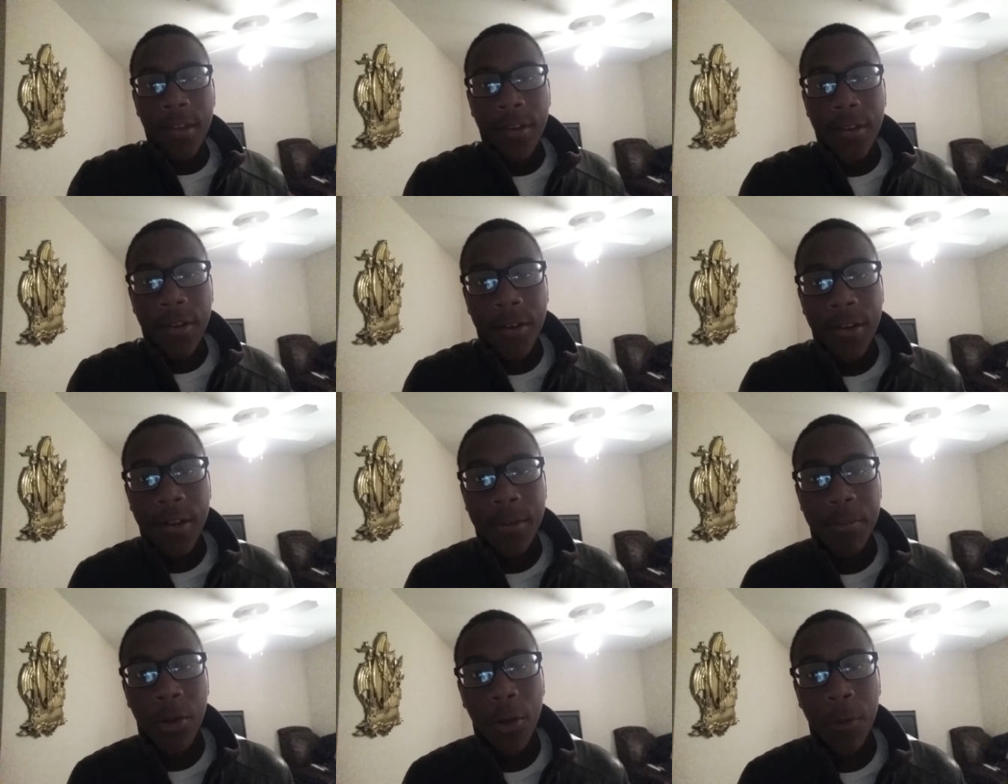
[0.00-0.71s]
you know,
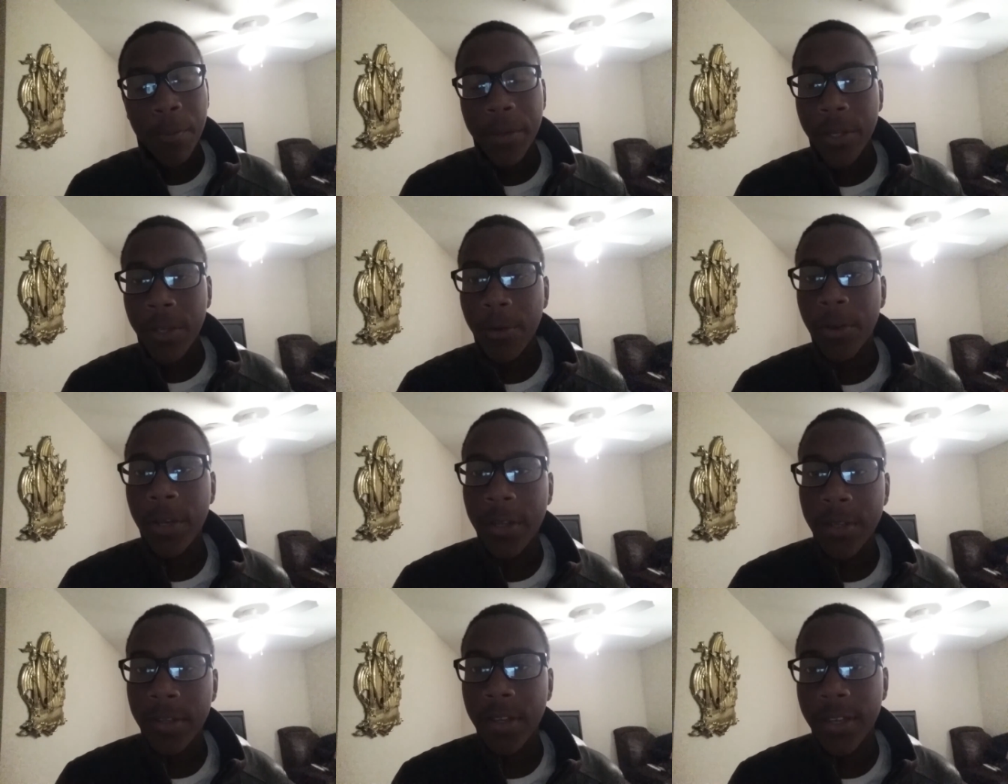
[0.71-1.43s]
I'm hoping he'll
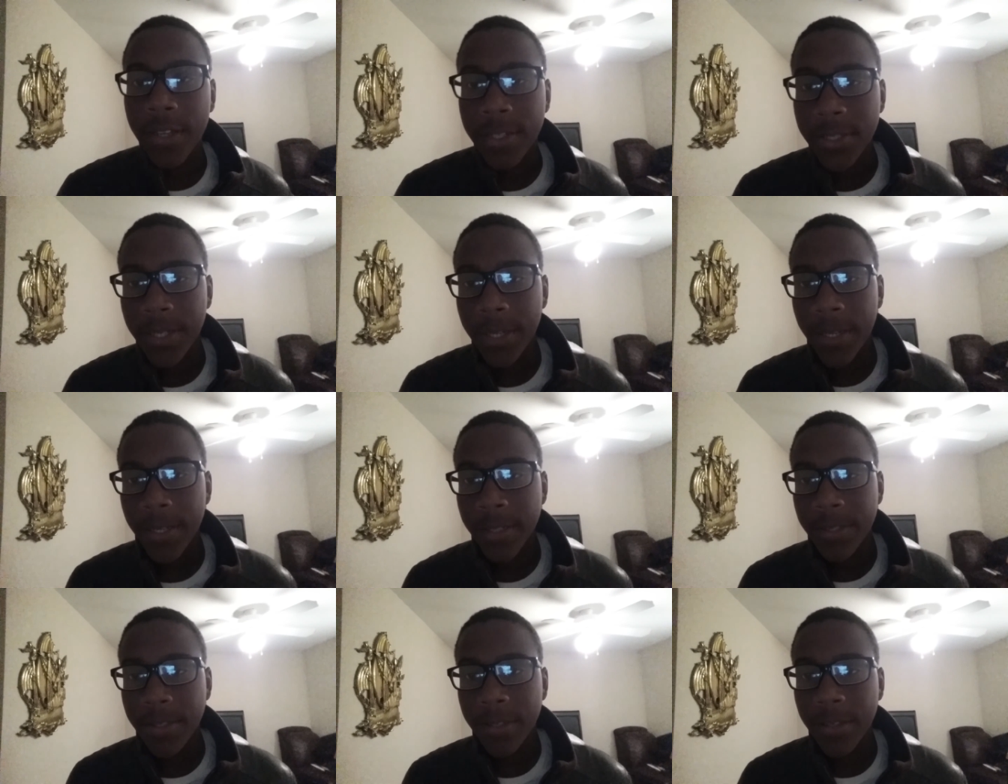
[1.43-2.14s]
get a second
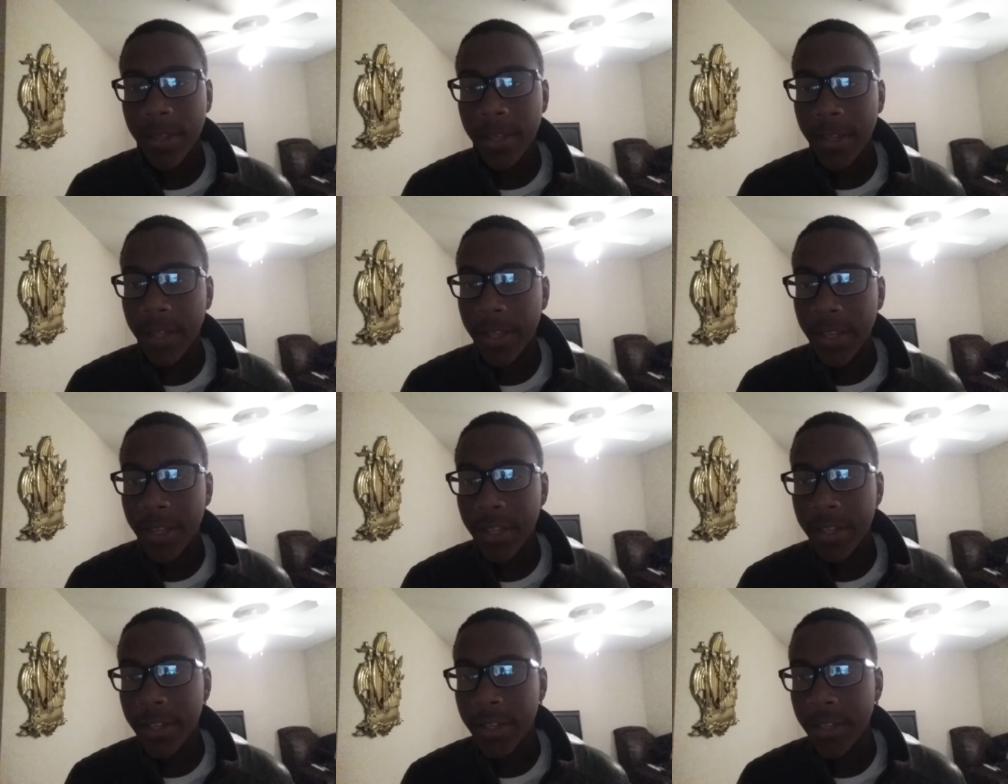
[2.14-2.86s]
chance.
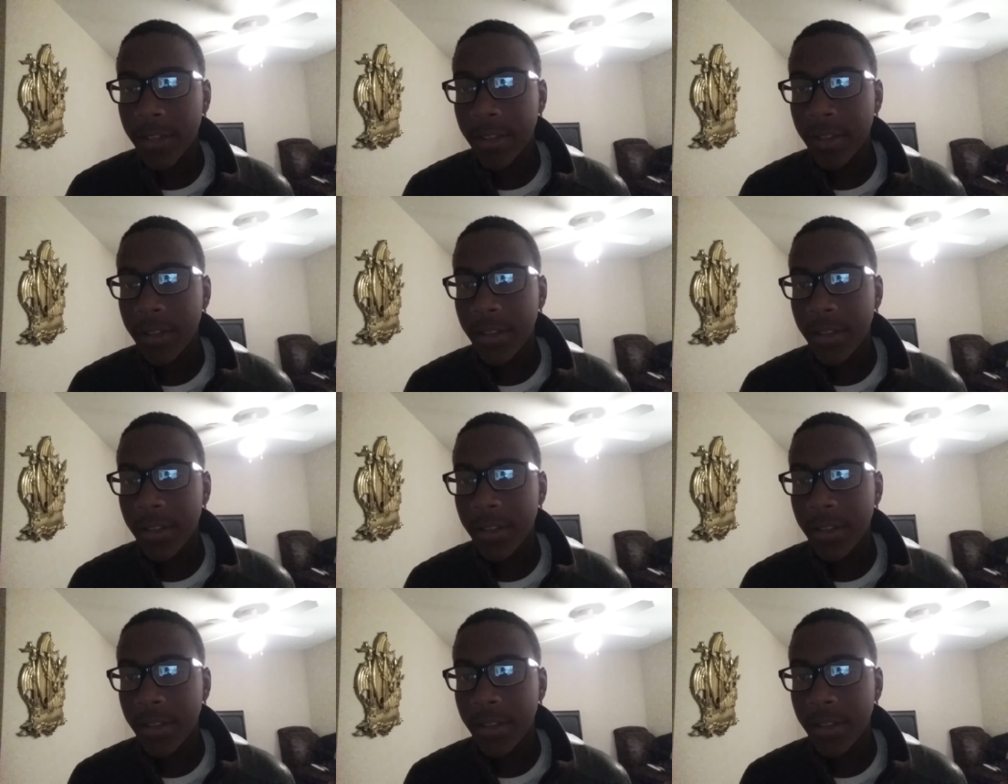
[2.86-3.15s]
And